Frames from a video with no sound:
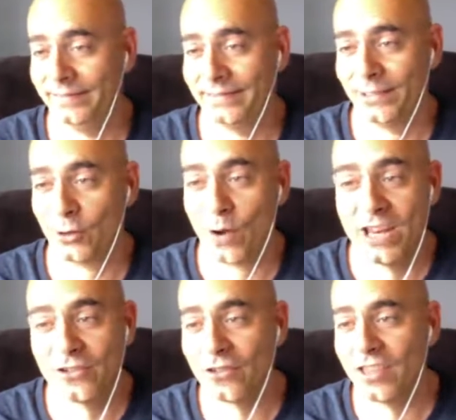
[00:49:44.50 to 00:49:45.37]

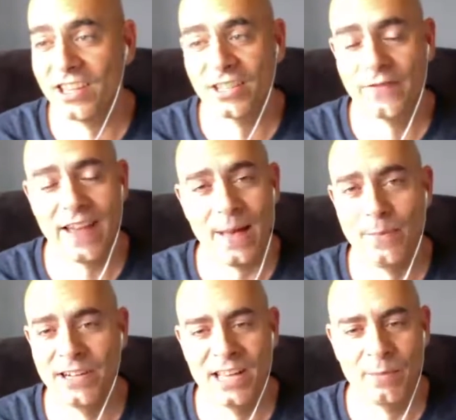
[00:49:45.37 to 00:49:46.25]
crazier things have
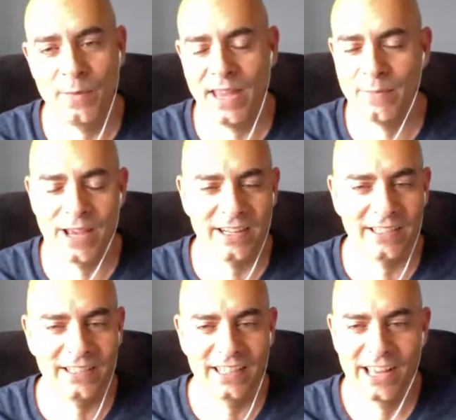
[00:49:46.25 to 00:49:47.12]
happened in MMA,
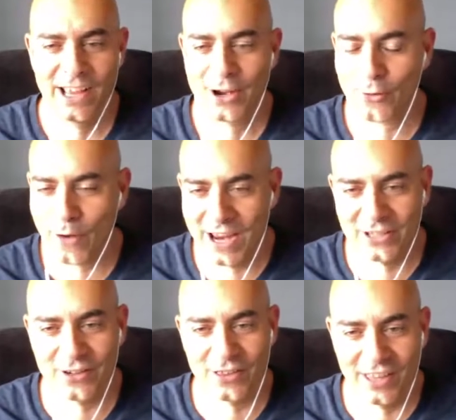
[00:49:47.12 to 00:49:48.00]
man.
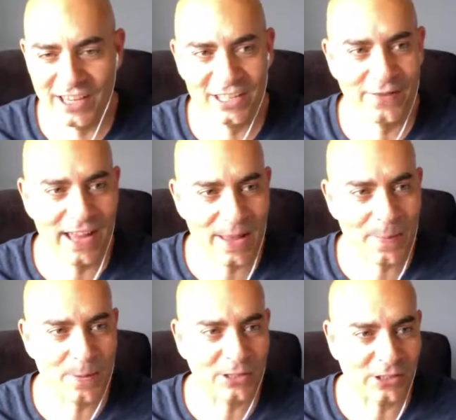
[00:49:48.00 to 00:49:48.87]
crazier things have
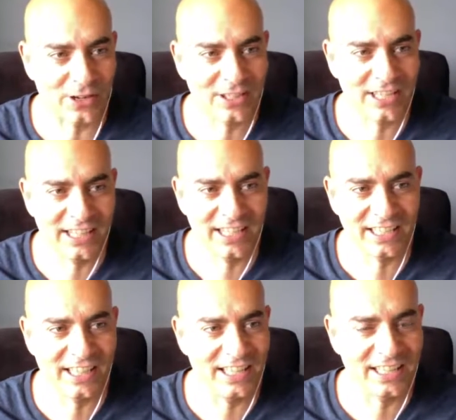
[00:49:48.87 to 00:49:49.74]
happened. We start seeing
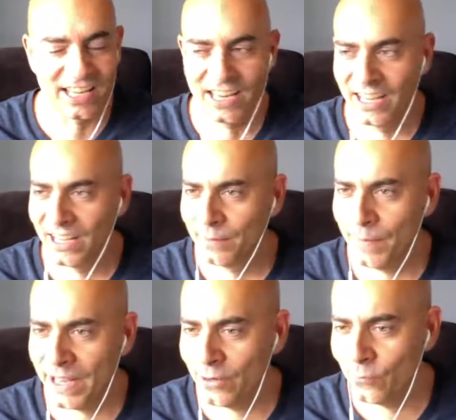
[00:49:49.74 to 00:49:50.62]
these
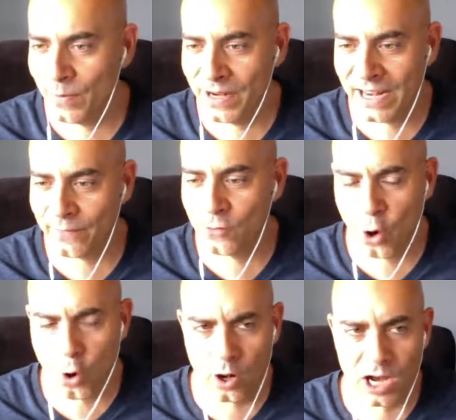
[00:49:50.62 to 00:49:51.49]
men and women out of
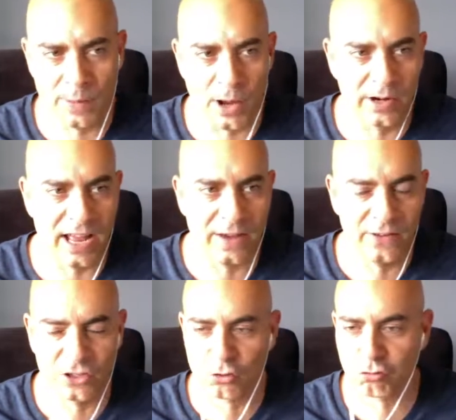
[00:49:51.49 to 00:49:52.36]
nowhere come out and have
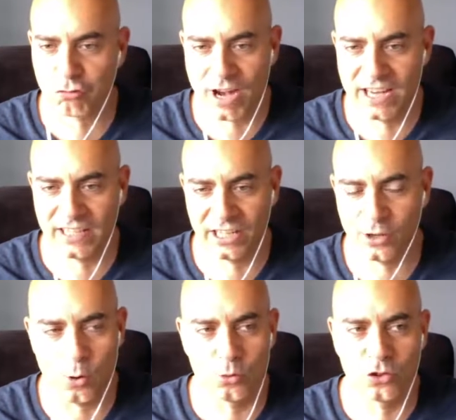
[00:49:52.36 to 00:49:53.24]
these crazy. Look at
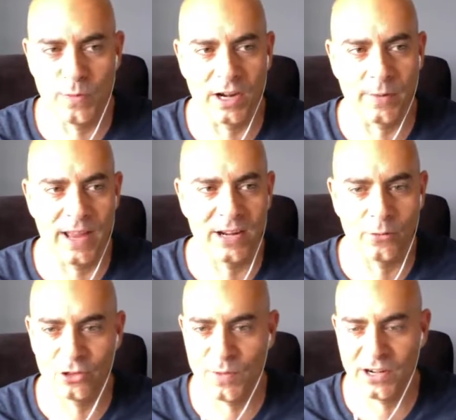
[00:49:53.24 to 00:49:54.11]
Ozdemir, man.
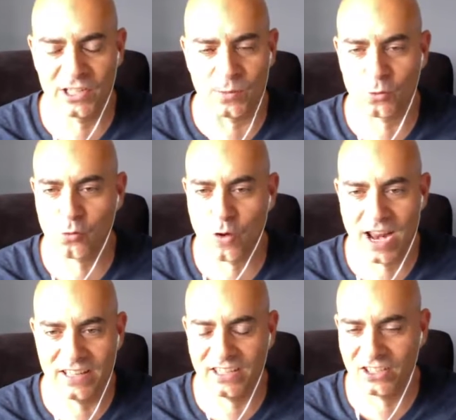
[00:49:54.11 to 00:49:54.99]
Ozdemir did some
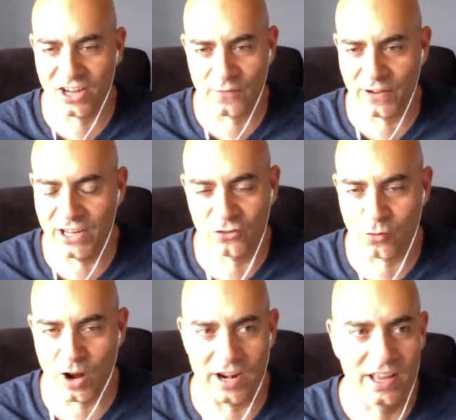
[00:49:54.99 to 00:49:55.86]
crazy stuff on his
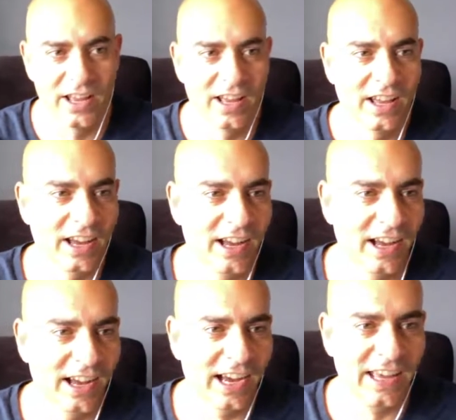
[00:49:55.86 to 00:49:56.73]
run.
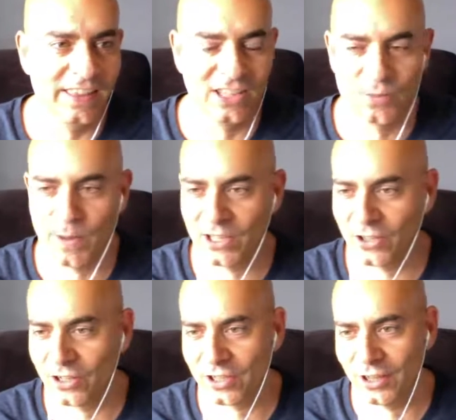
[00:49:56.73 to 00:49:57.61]
I think
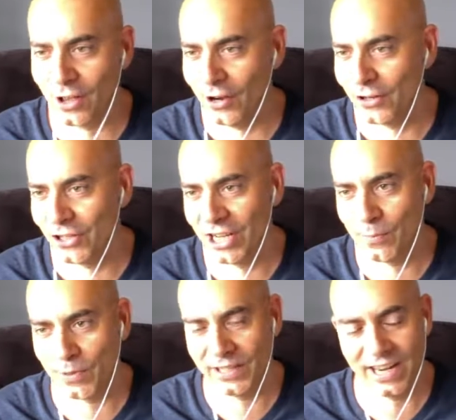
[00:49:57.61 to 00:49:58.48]
Spencer, as long as she
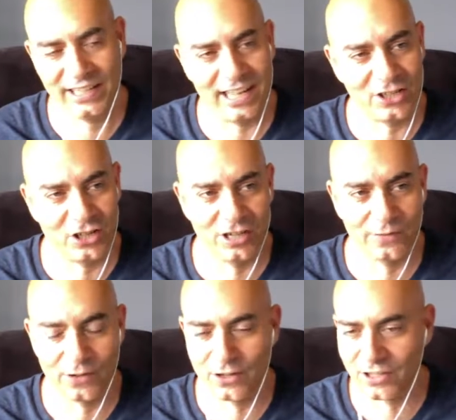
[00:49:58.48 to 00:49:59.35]
can protect that chin
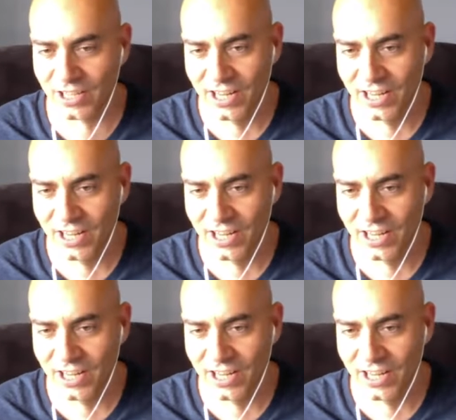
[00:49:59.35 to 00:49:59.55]
of hers,